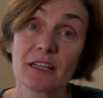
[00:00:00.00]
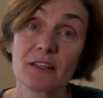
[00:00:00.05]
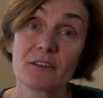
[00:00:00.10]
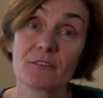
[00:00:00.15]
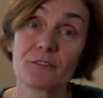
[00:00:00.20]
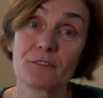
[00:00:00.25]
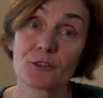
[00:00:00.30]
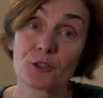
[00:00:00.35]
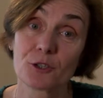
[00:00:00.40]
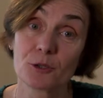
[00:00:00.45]

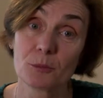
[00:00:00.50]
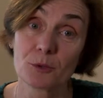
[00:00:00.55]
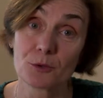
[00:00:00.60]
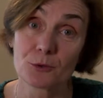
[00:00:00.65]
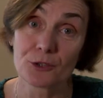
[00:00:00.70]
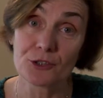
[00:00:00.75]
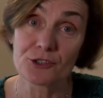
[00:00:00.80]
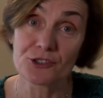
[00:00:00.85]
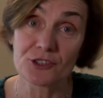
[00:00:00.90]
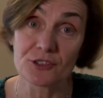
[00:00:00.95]
for
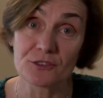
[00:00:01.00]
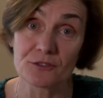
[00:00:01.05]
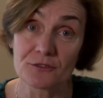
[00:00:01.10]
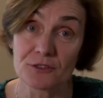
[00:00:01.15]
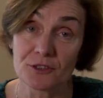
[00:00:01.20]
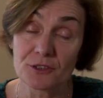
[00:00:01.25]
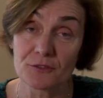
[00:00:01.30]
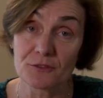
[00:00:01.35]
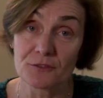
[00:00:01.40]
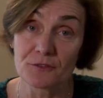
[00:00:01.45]
abortion
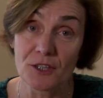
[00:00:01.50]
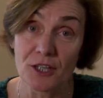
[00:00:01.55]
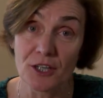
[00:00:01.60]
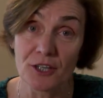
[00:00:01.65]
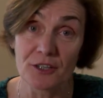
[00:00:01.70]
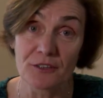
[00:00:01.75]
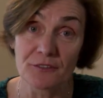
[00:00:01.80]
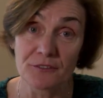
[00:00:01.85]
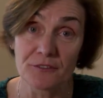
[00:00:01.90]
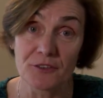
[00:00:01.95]
for the
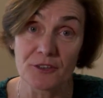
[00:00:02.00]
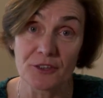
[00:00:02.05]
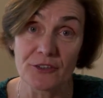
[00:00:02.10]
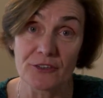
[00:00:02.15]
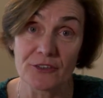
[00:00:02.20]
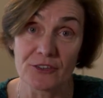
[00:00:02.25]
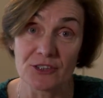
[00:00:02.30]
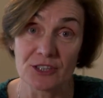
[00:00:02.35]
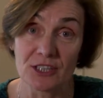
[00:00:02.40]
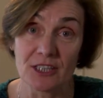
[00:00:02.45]
very
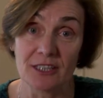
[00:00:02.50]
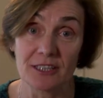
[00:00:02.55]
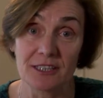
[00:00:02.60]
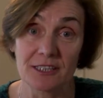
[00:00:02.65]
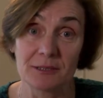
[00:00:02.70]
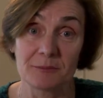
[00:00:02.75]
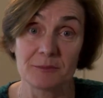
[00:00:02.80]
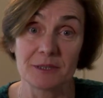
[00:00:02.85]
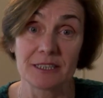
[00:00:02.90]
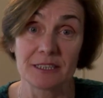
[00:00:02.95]
first
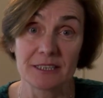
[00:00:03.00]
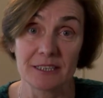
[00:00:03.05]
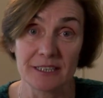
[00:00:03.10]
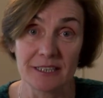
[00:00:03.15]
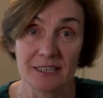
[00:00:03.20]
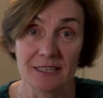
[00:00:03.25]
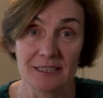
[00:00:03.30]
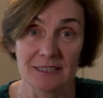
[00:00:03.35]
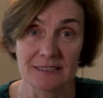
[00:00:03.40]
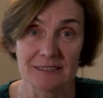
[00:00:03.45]
time in
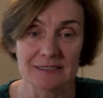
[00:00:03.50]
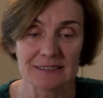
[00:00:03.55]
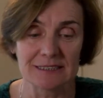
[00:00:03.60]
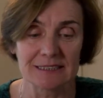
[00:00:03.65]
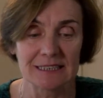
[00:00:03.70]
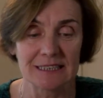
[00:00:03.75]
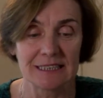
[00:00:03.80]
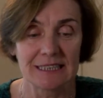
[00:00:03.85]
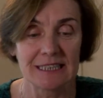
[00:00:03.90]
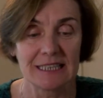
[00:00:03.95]
Ireland.
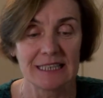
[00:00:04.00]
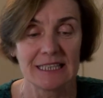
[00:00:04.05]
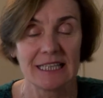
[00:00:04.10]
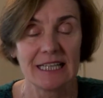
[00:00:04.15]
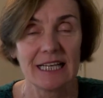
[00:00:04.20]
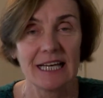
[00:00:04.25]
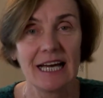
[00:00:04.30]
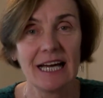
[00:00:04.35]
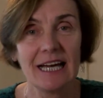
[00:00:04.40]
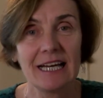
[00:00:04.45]

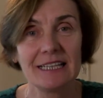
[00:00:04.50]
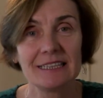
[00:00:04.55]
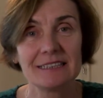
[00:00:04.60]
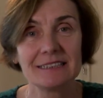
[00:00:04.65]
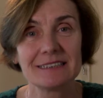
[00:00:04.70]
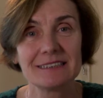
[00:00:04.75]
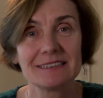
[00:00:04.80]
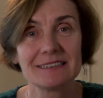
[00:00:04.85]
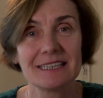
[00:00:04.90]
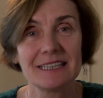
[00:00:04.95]

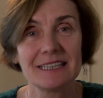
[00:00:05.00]
And